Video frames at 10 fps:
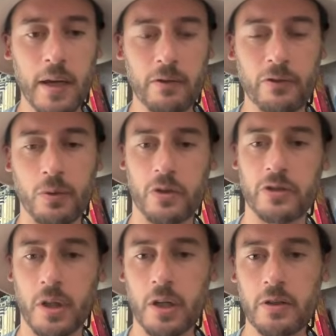At 4
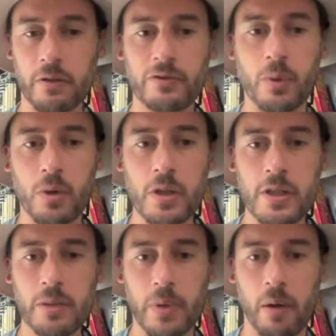stars in a forge,
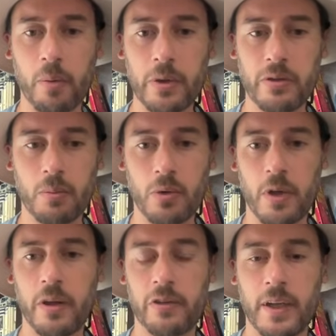he's probably somewhere
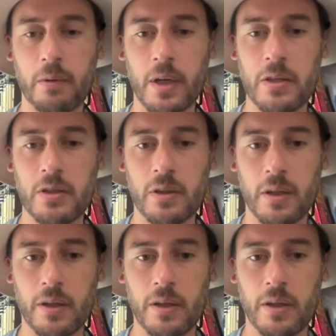in this night range.